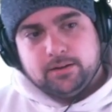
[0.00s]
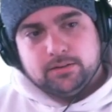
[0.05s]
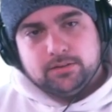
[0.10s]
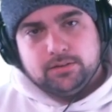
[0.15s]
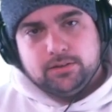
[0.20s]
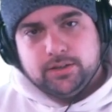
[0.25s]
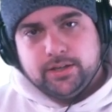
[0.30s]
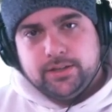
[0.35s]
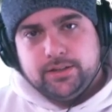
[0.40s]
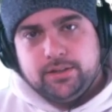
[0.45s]

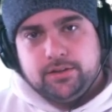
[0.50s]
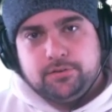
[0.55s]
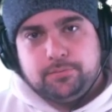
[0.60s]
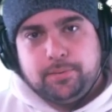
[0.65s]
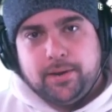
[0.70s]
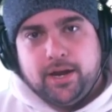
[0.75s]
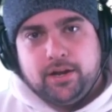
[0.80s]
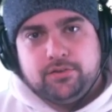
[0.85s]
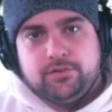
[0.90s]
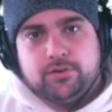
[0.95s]
Look at these
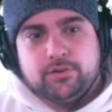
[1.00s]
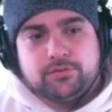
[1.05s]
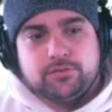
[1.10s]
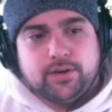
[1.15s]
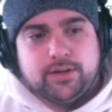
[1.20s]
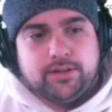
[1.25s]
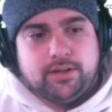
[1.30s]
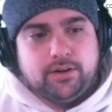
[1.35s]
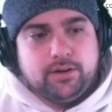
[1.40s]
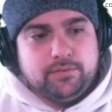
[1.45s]
patch notes,
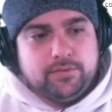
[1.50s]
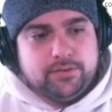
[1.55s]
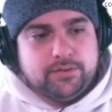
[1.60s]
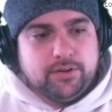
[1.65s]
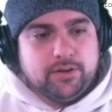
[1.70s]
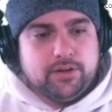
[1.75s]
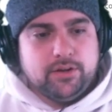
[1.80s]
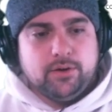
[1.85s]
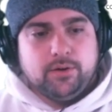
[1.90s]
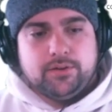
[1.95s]
right? They don't even
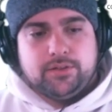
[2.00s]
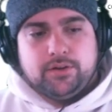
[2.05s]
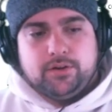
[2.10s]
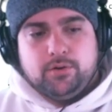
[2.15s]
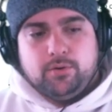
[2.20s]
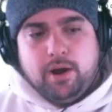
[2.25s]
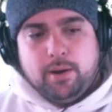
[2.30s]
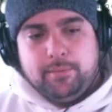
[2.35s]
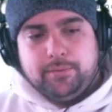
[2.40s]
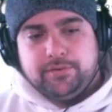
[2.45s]
tell you what the
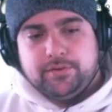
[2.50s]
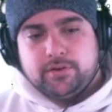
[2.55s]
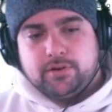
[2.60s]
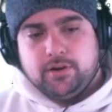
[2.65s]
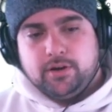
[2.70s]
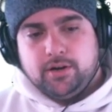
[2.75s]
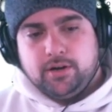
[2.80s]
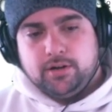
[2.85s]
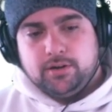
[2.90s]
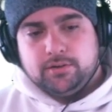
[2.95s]
new weapons are
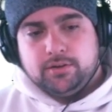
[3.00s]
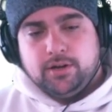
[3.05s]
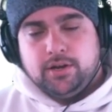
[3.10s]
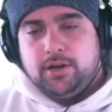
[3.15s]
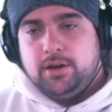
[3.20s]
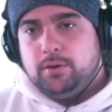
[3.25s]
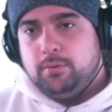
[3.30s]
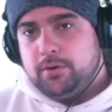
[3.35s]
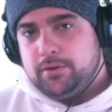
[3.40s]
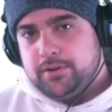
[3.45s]
called,
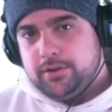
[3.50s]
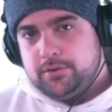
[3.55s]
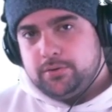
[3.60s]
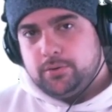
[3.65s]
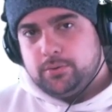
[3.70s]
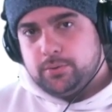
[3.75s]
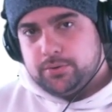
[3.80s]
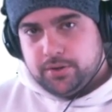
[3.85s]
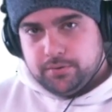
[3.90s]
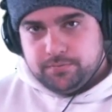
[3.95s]
what they're
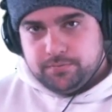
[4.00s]
doing, what their